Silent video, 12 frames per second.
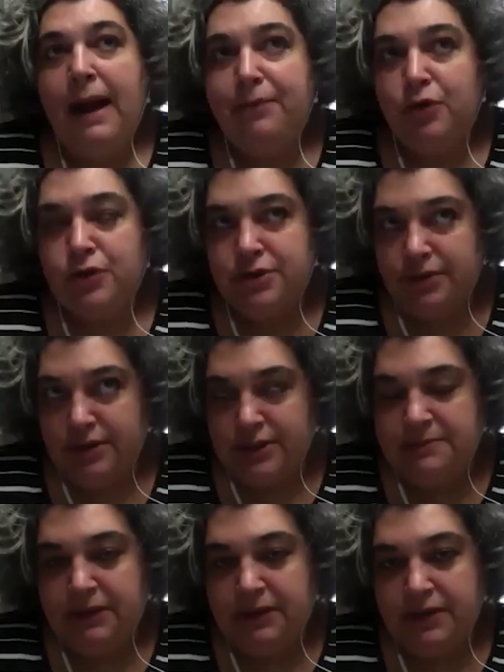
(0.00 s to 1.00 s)
personal
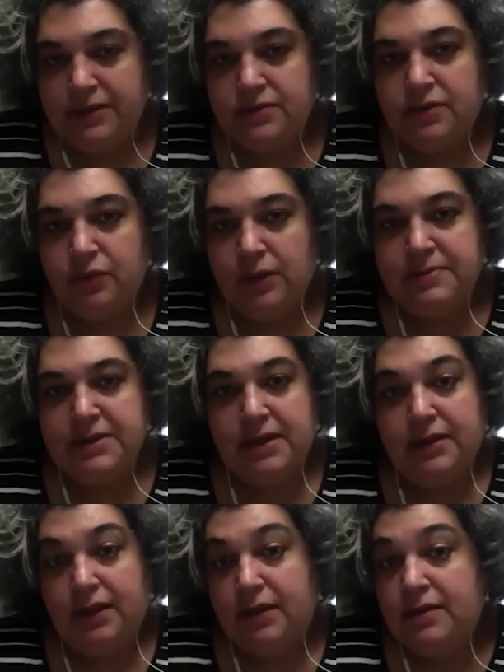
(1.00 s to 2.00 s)
experience with the
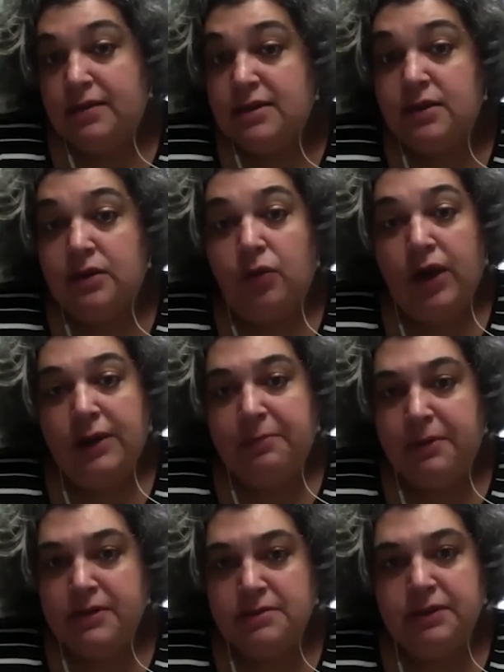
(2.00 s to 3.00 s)
website, and it is quite
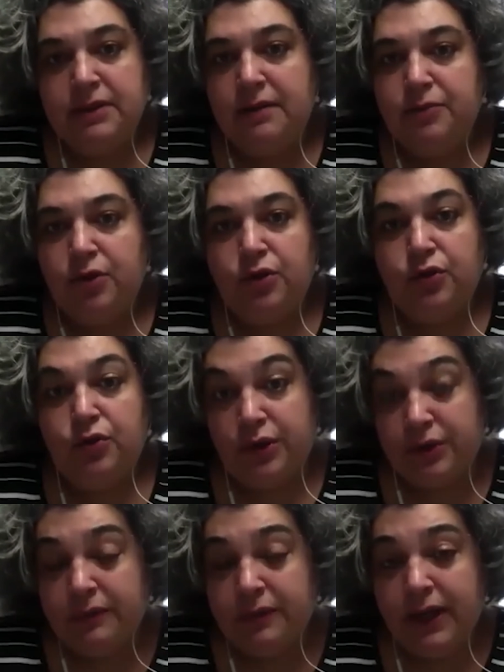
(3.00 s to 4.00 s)
possible that I'm not
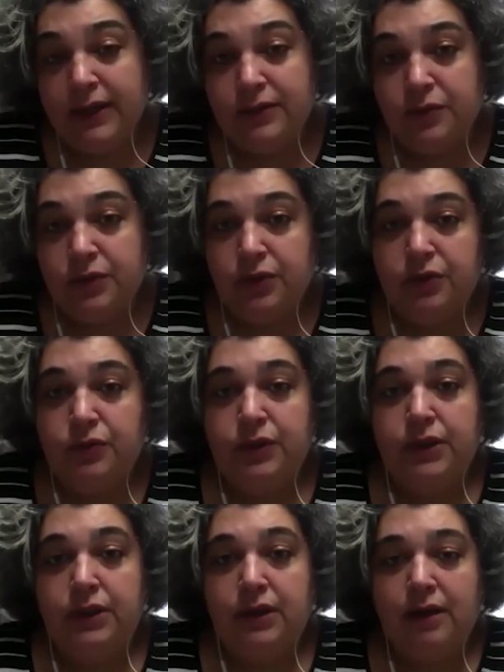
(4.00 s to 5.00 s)
doing it right or not
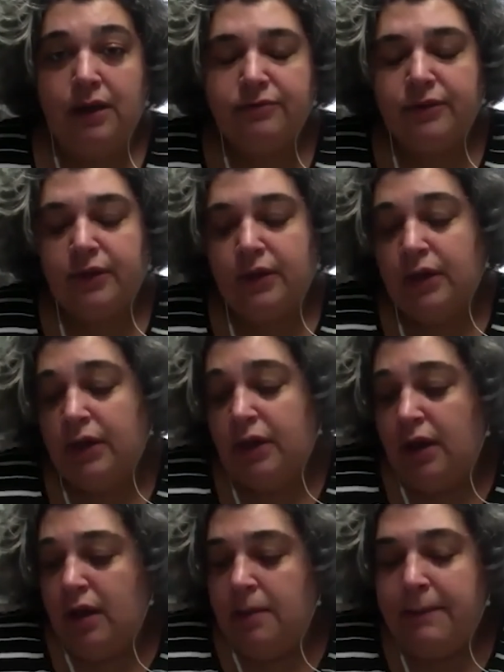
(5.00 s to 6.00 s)
doing enough.
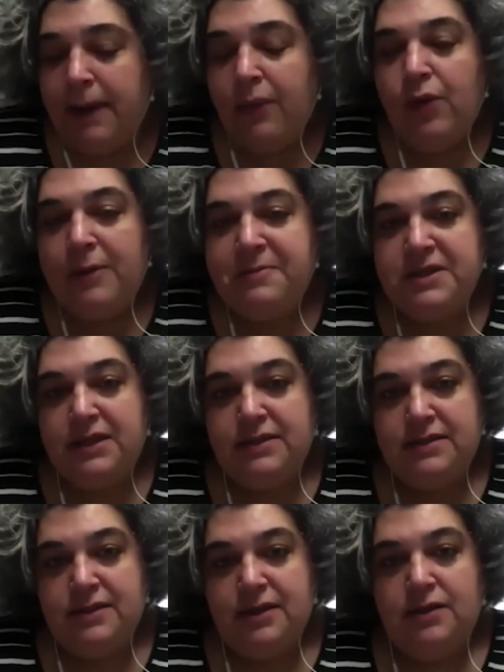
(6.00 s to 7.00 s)
My website
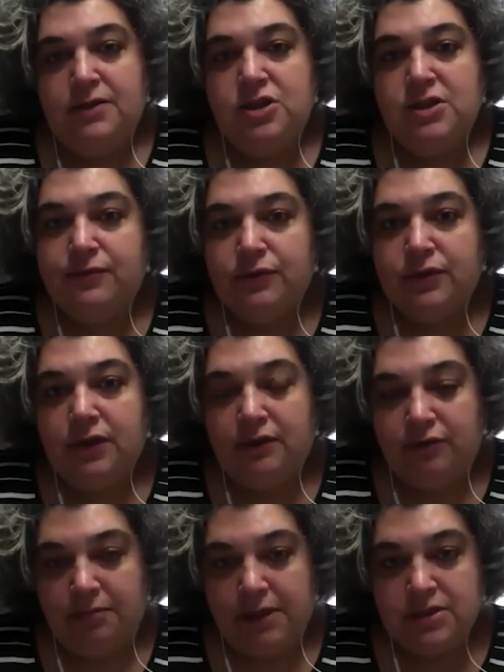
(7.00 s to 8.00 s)
is there just for the
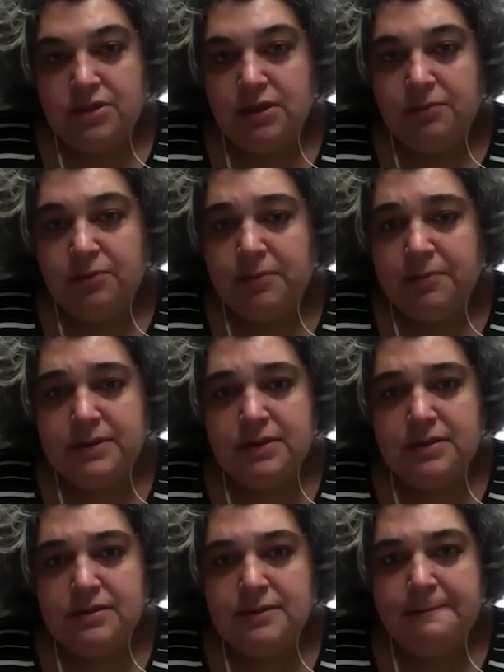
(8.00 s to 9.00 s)
informational
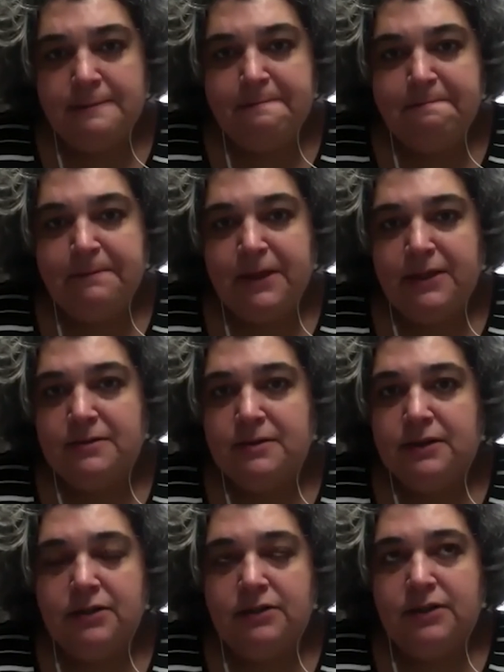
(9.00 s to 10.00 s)
purposes. It
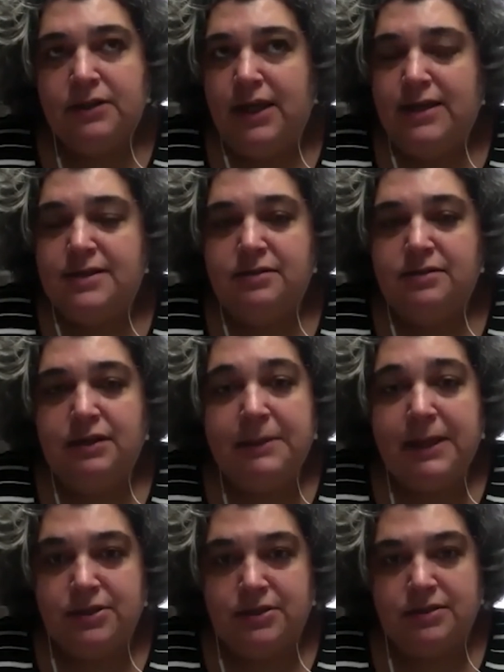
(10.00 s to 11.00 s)
literally has 3
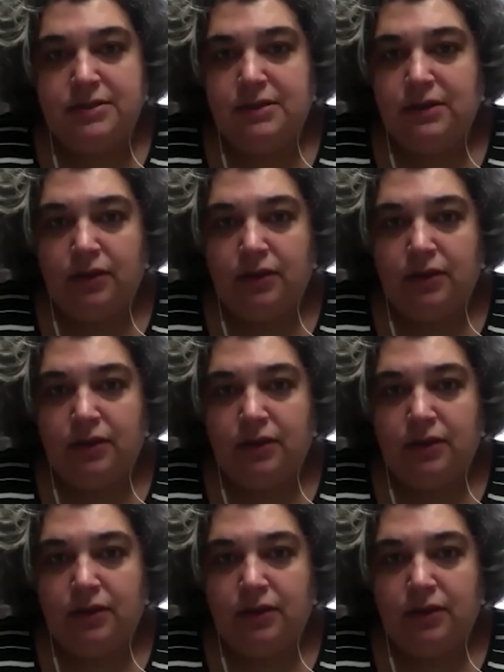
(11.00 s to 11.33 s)
pages,